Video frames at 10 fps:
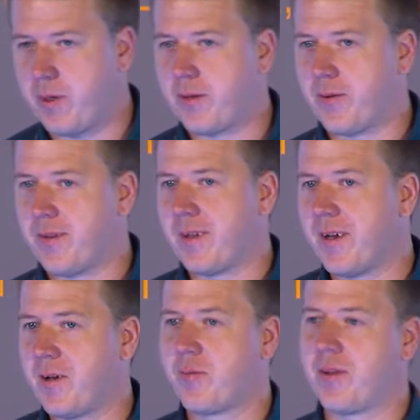better than
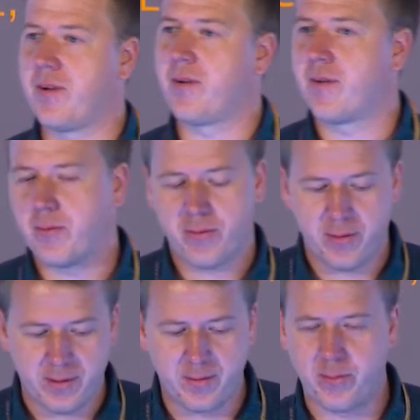half an hour, of
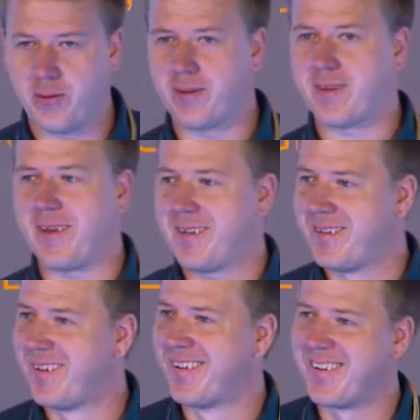course, in worst case.